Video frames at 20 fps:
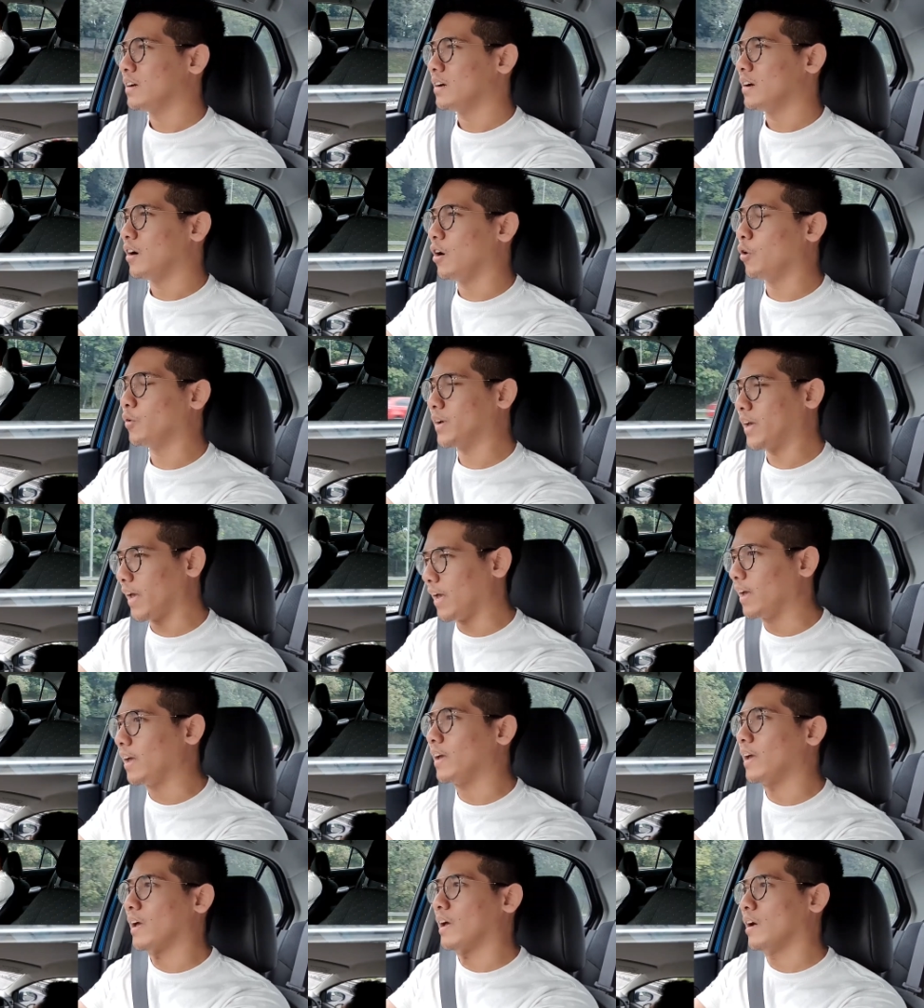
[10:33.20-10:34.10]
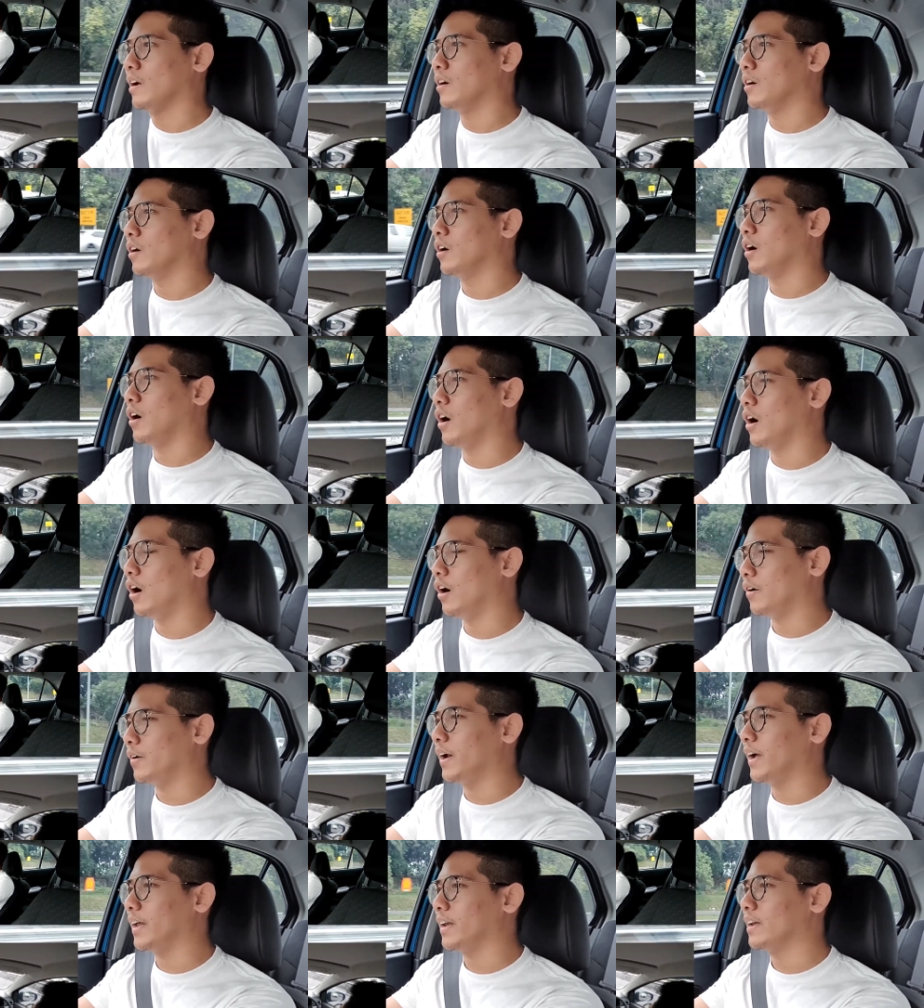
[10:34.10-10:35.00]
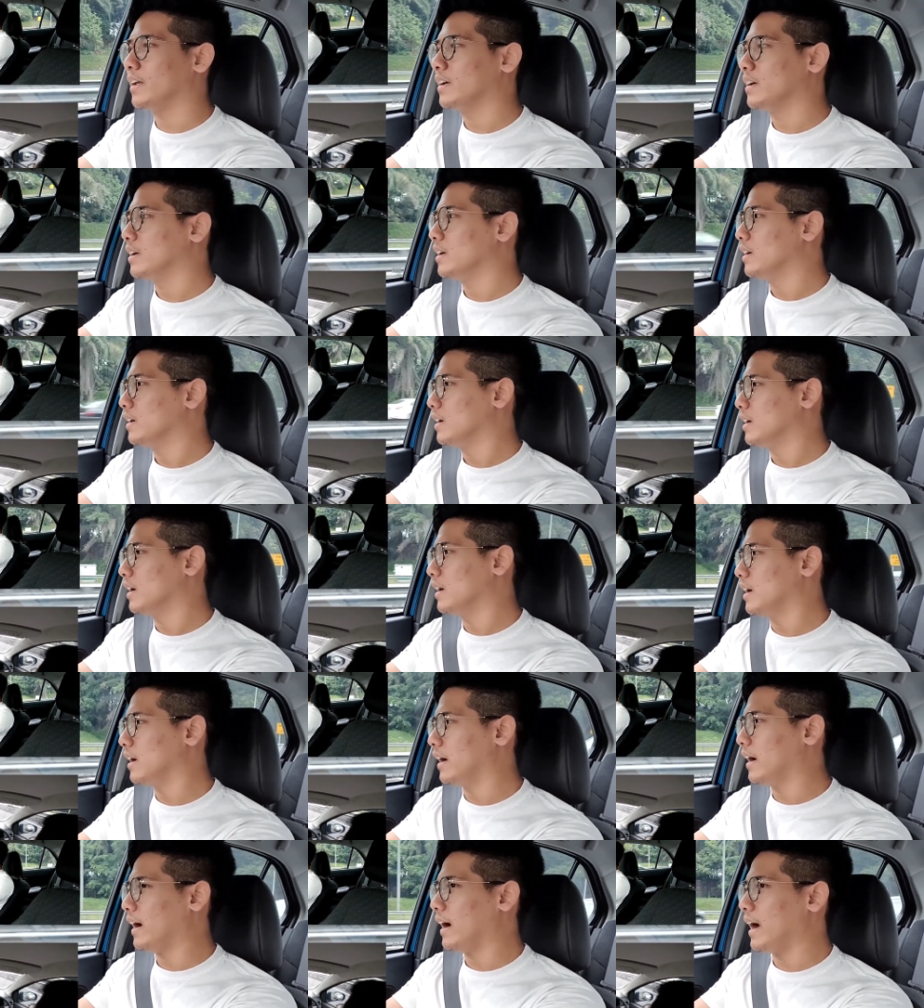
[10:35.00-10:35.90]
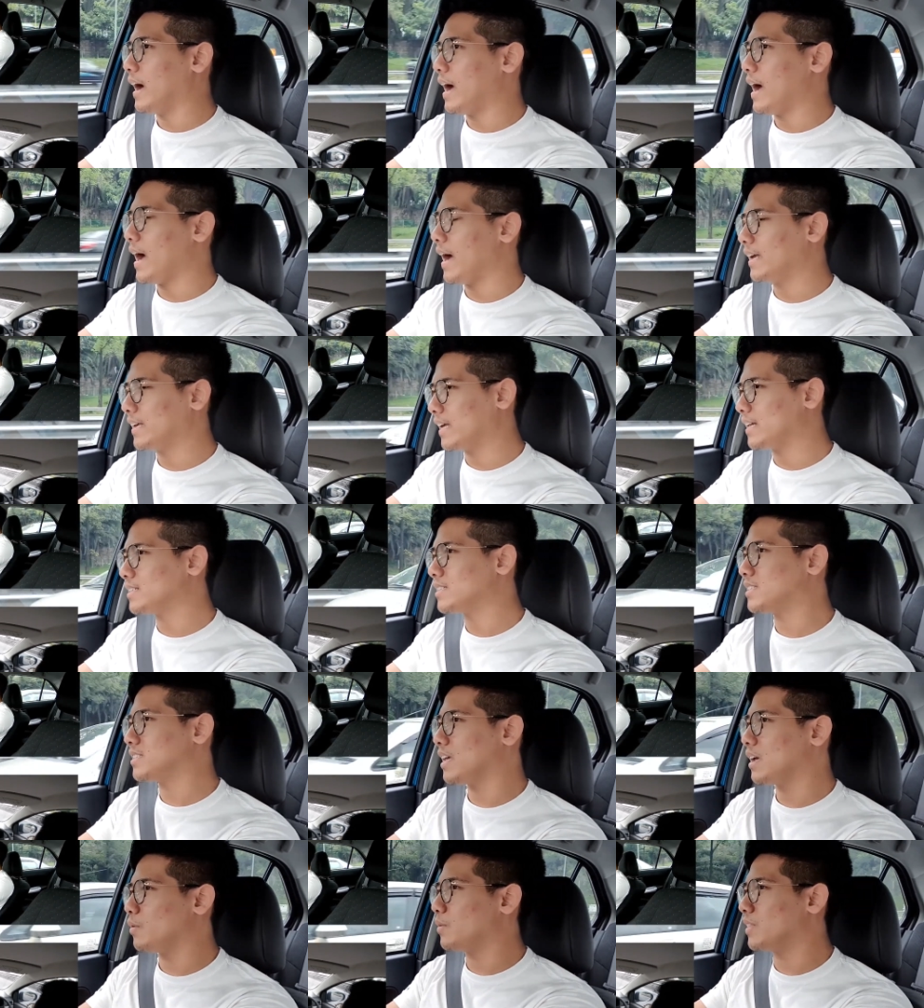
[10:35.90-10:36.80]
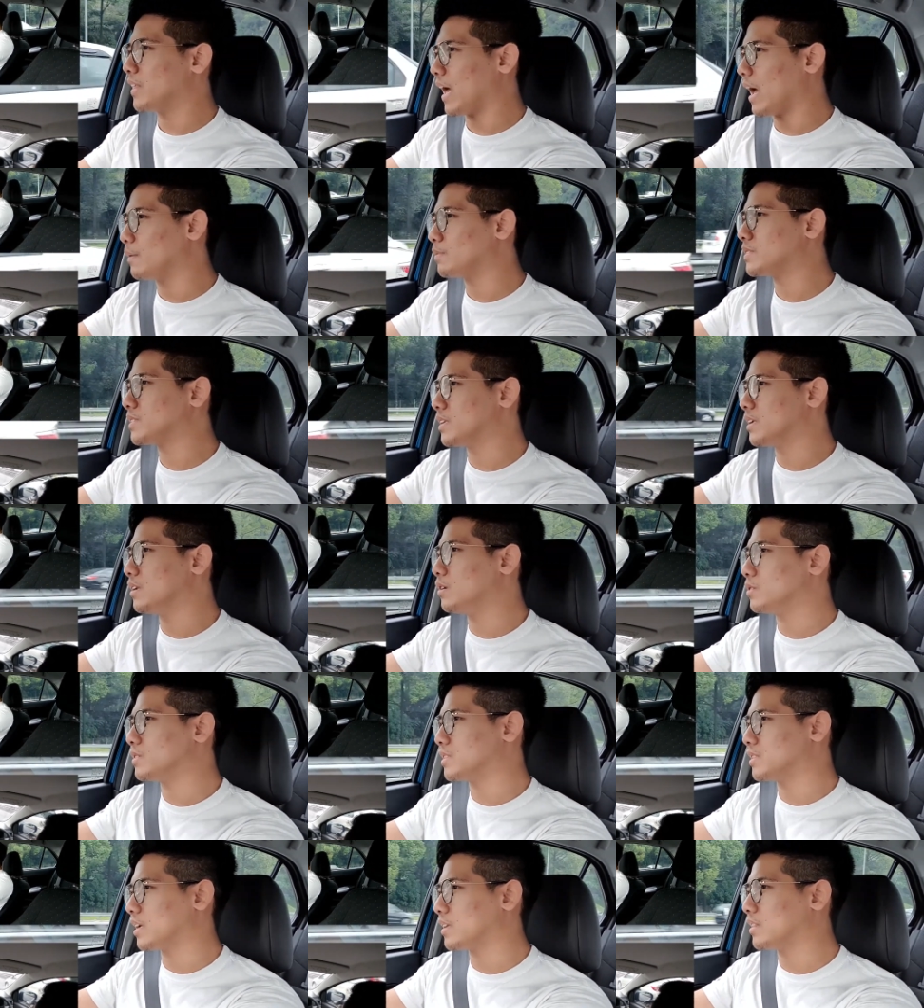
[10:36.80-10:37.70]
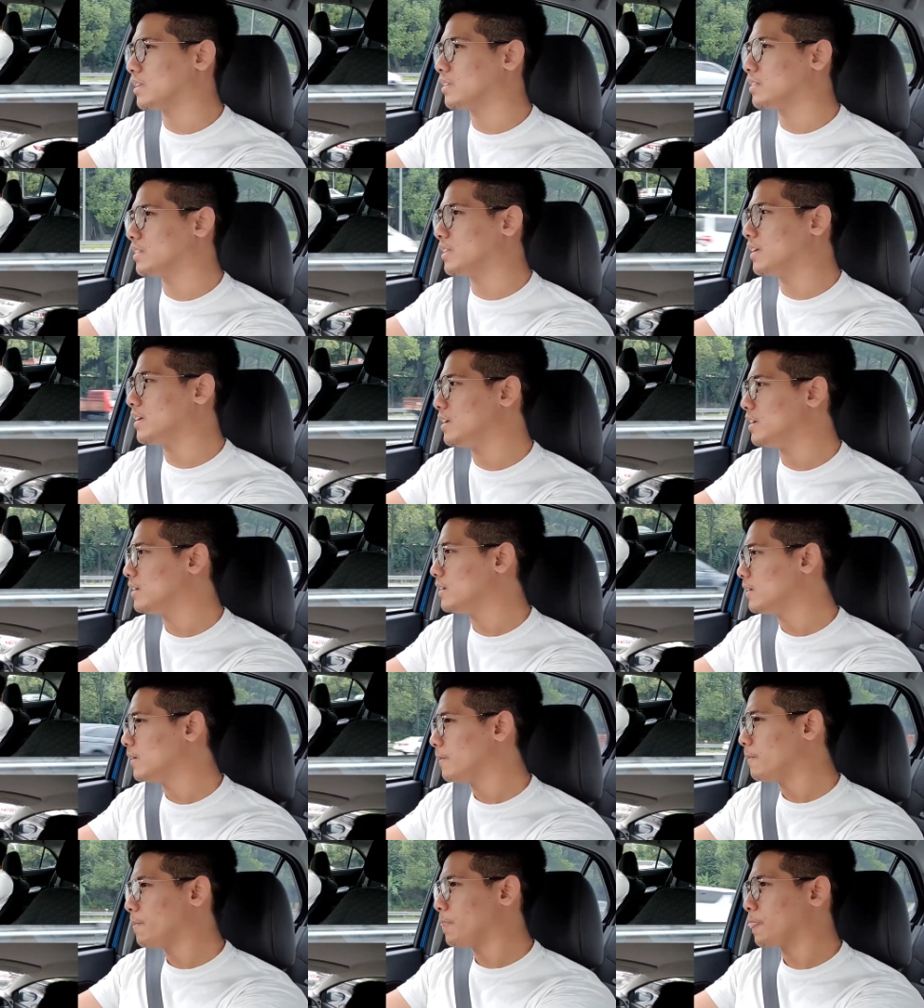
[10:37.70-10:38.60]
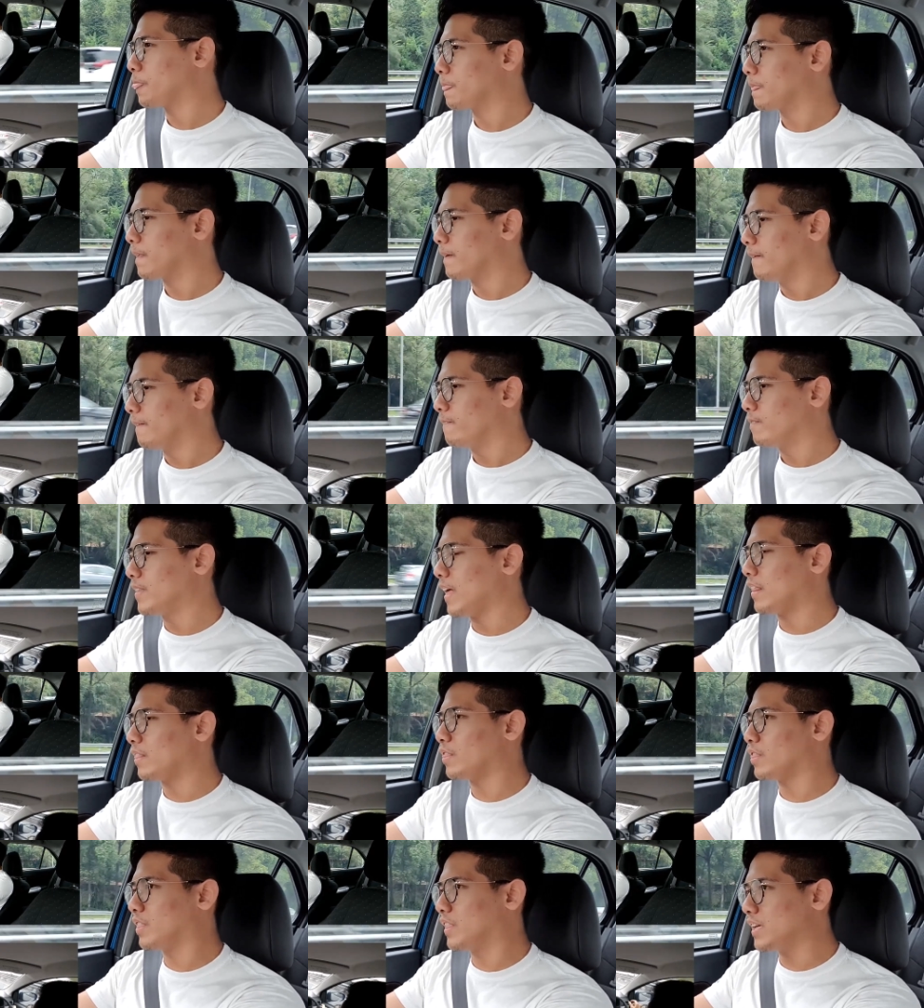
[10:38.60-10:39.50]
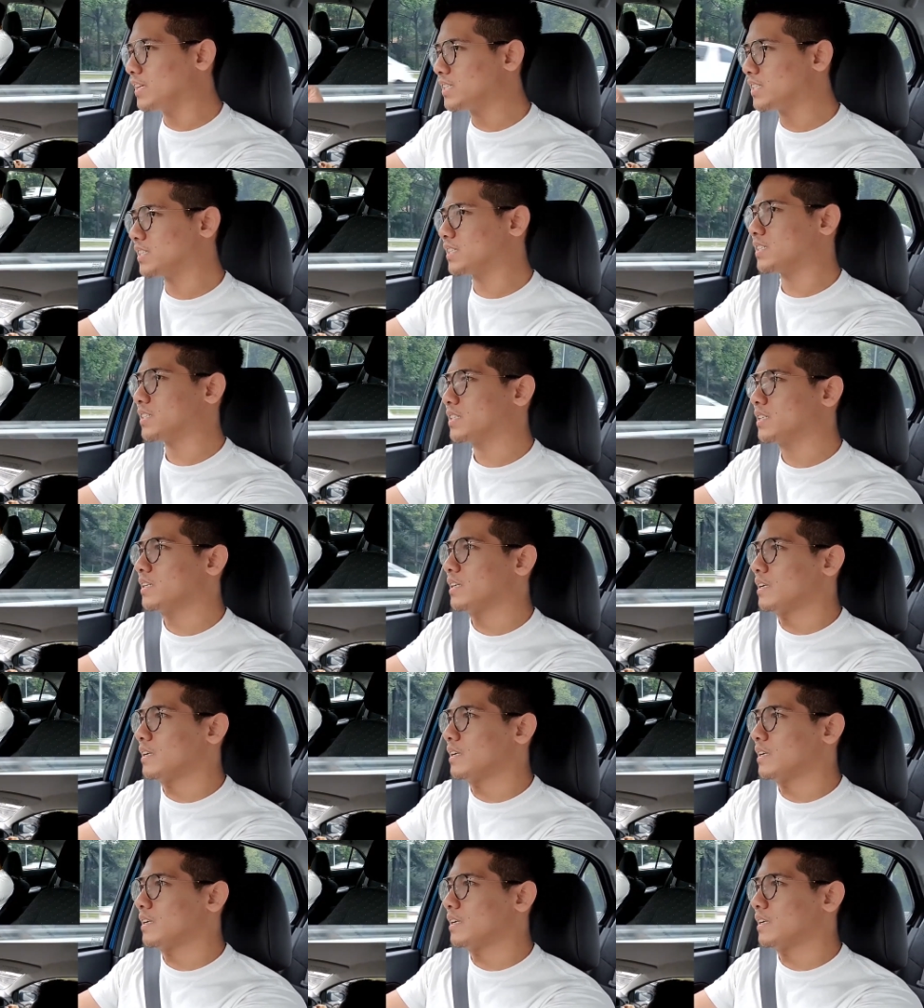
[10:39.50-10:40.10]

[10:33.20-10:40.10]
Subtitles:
Okay, alright. I can say with absolute certainty that this